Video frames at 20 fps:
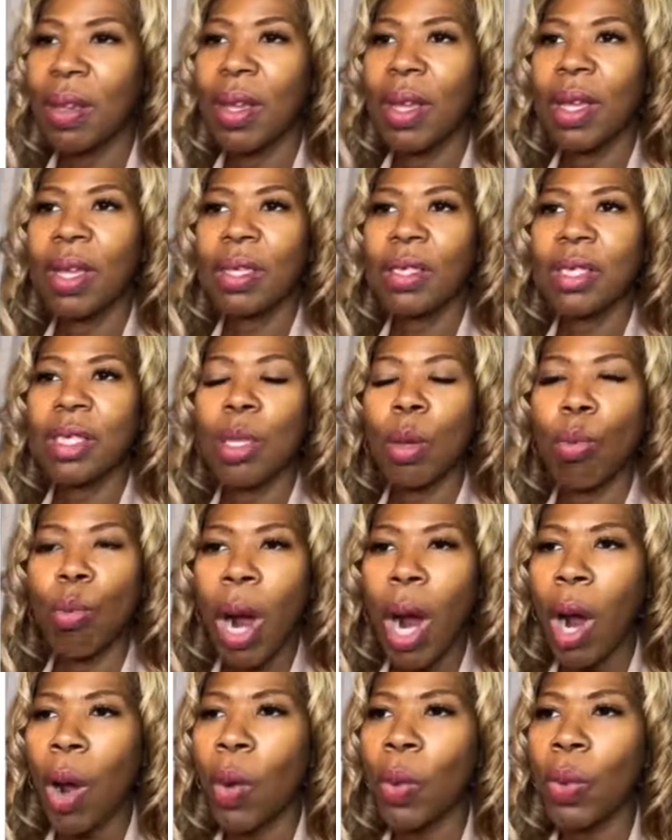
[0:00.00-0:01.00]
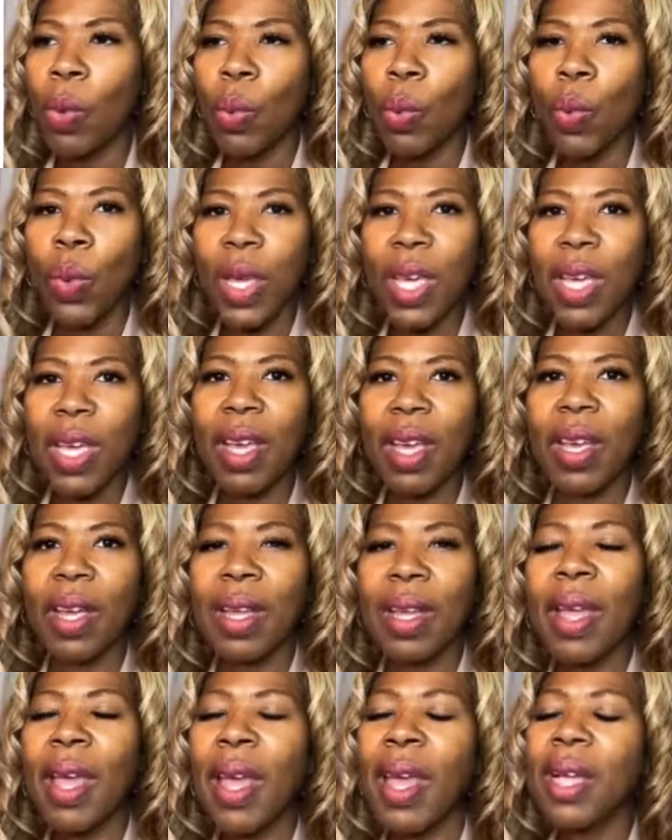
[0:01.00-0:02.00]
tomorrow, the
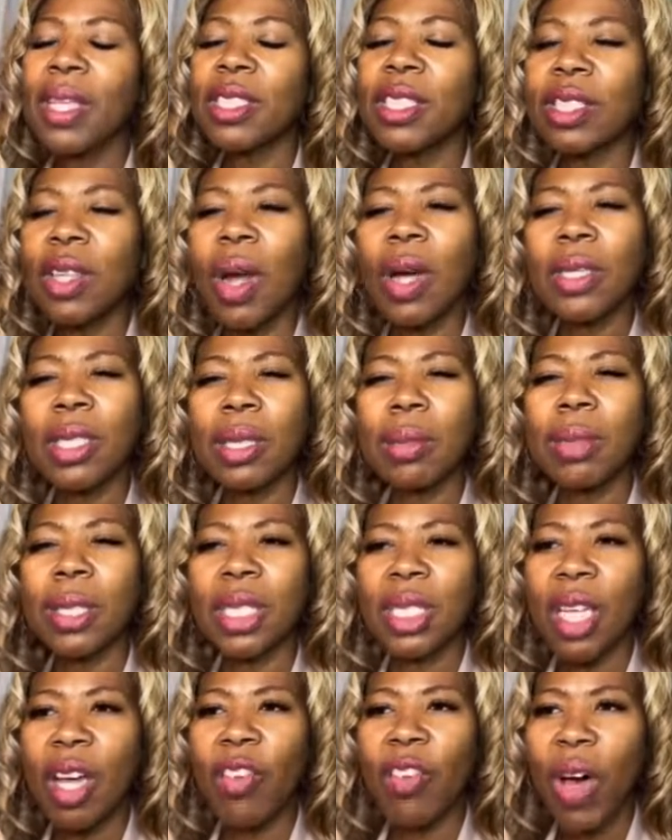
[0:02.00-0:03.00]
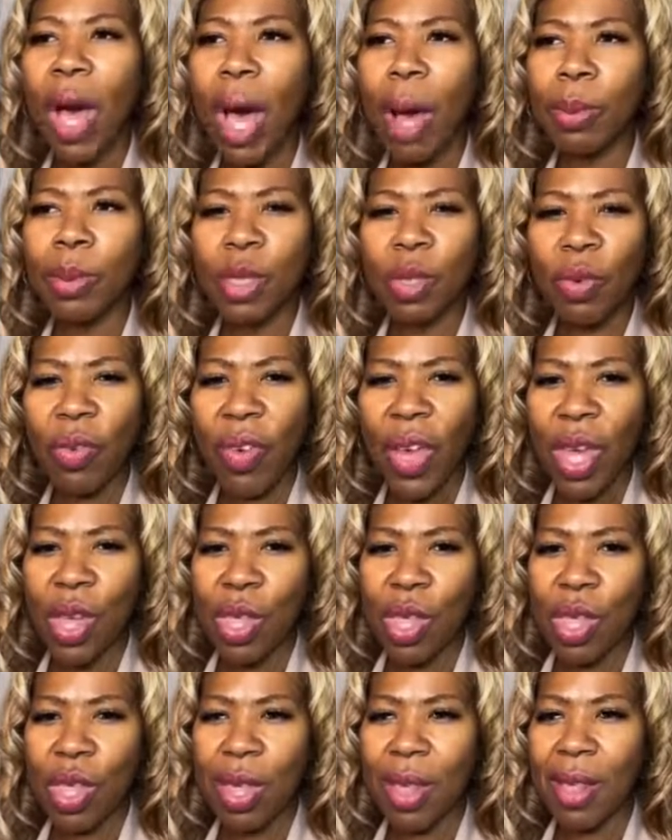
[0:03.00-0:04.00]
weekend, start some
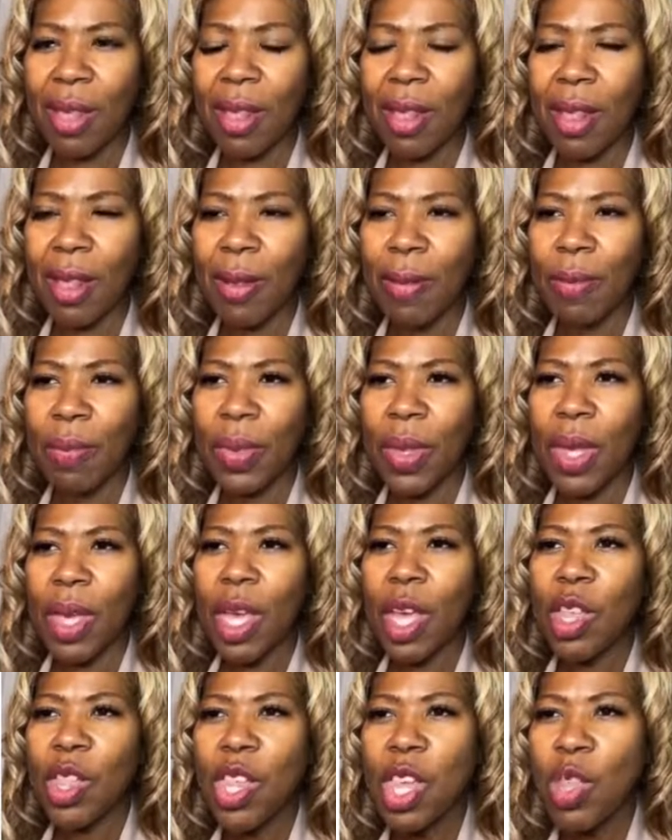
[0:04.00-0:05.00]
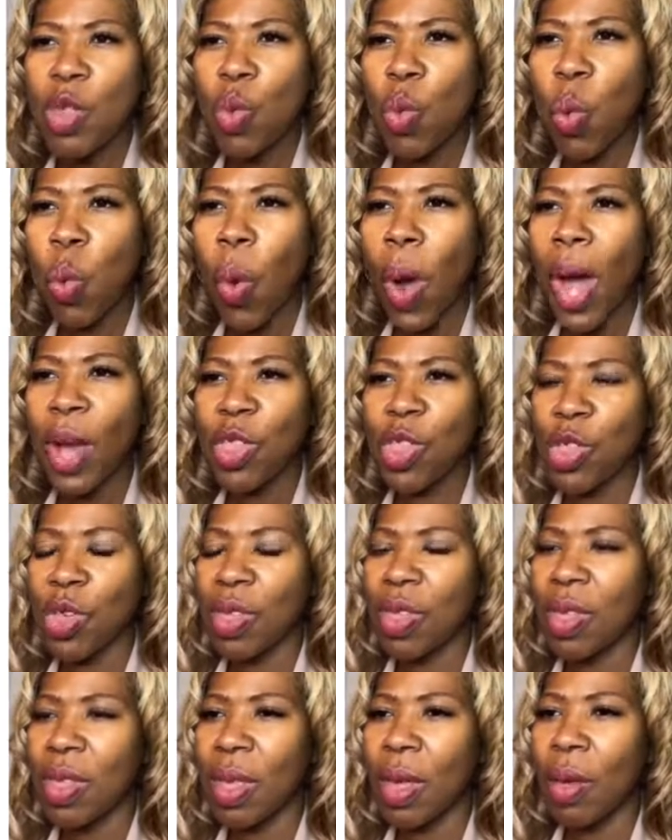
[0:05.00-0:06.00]
self-observation and just watch
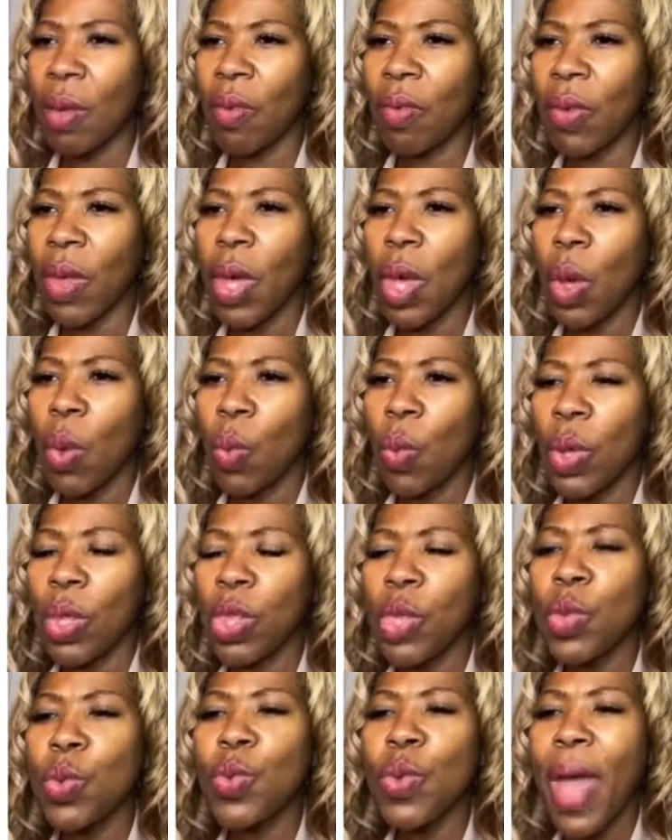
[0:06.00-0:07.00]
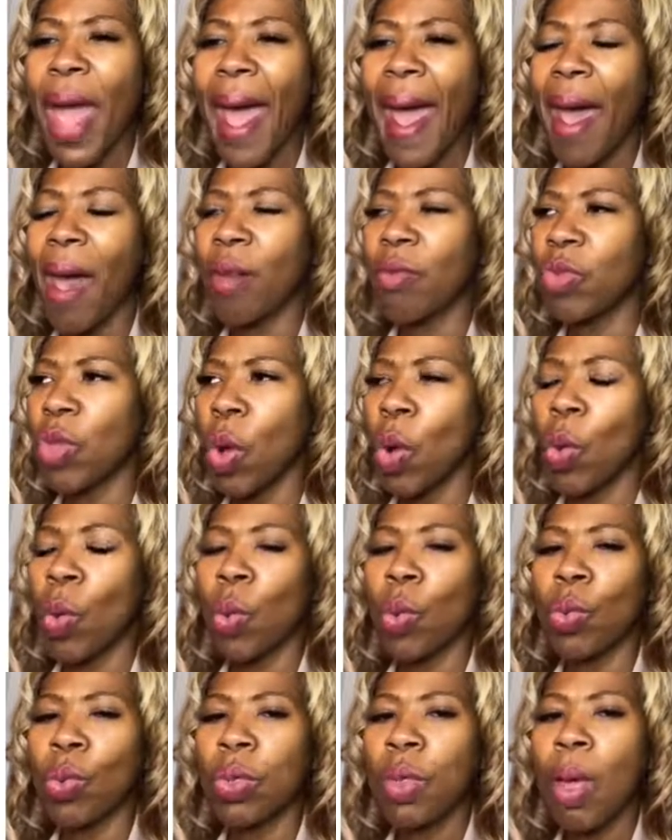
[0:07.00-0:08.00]
yourself when you have
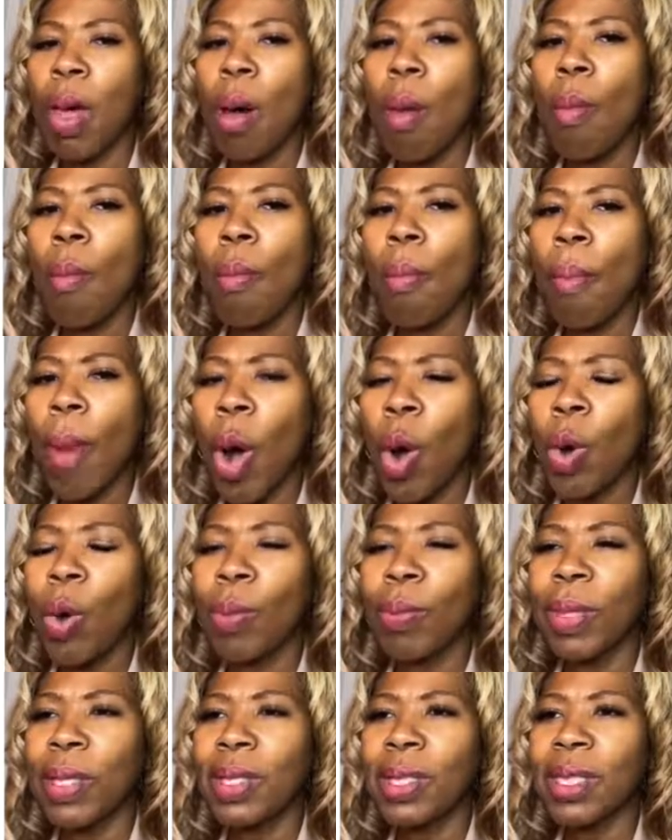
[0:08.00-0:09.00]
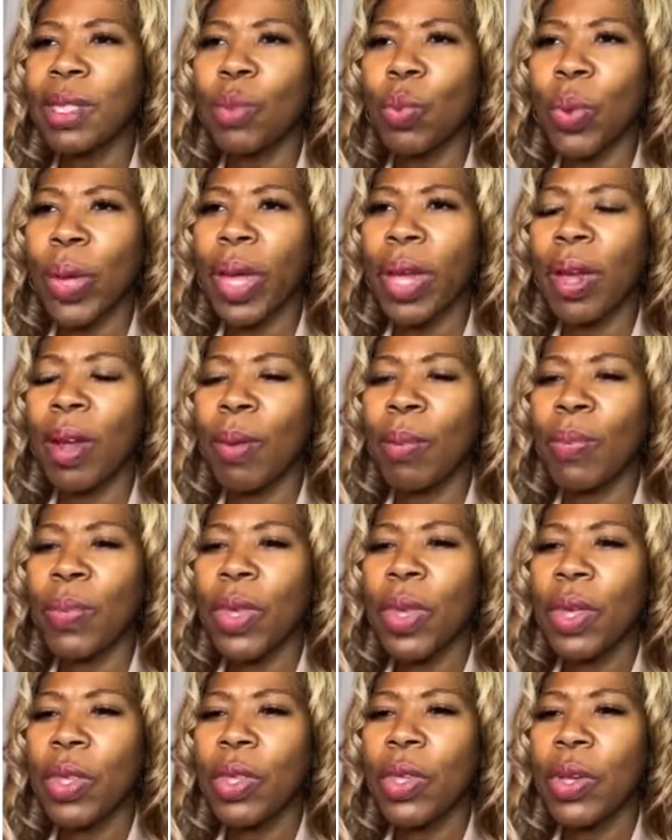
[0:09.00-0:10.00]
those moments where
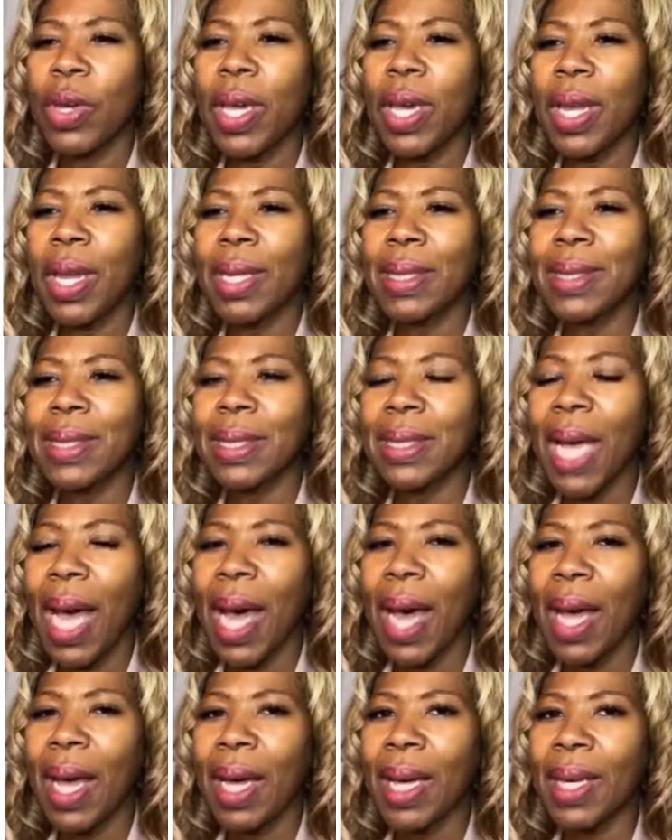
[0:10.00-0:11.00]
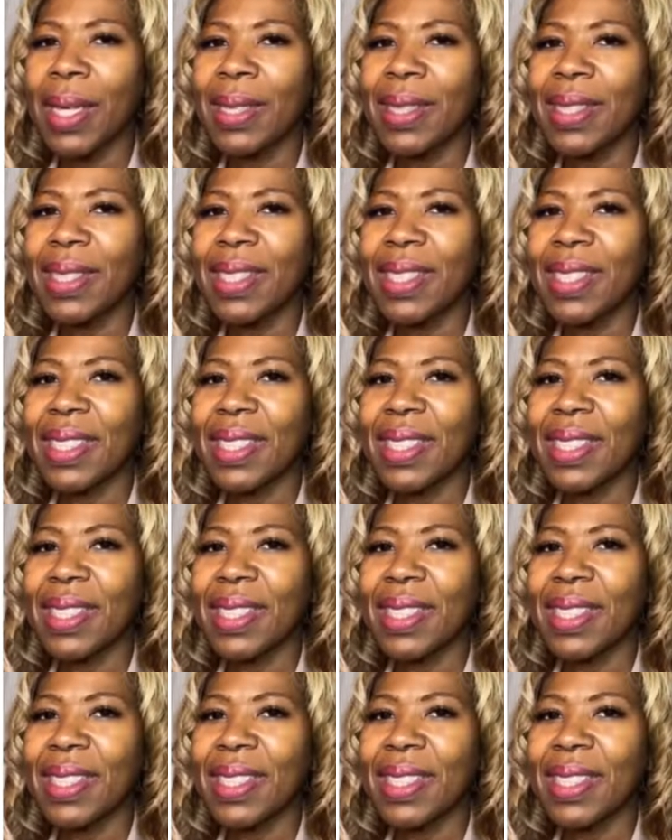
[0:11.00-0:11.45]
you're getting signs.